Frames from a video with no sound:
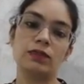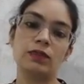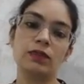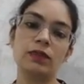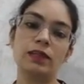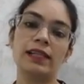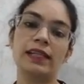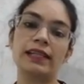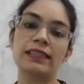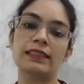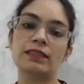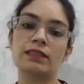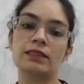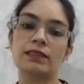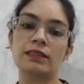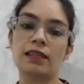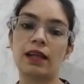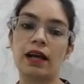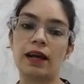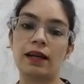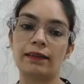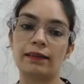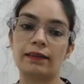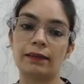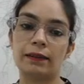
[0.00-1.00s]
So let's
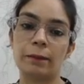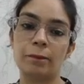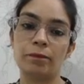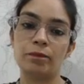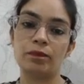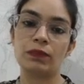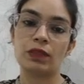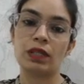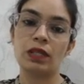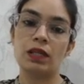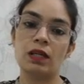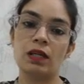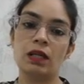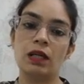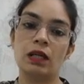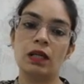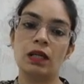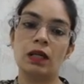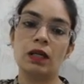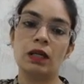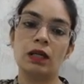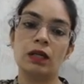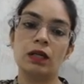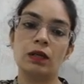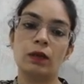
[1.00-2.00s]
start.
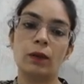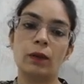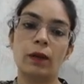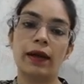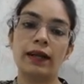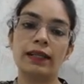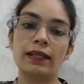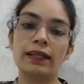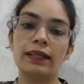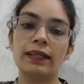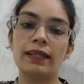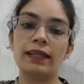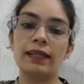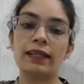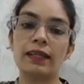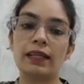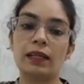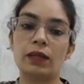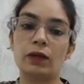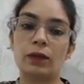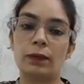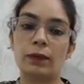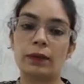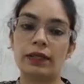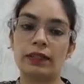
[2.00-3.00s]
Quadratic
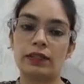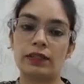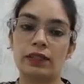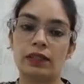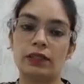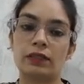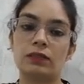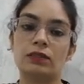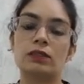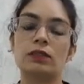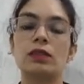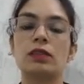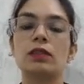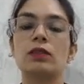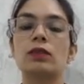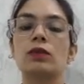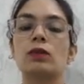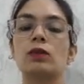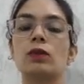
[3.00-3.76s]
equations.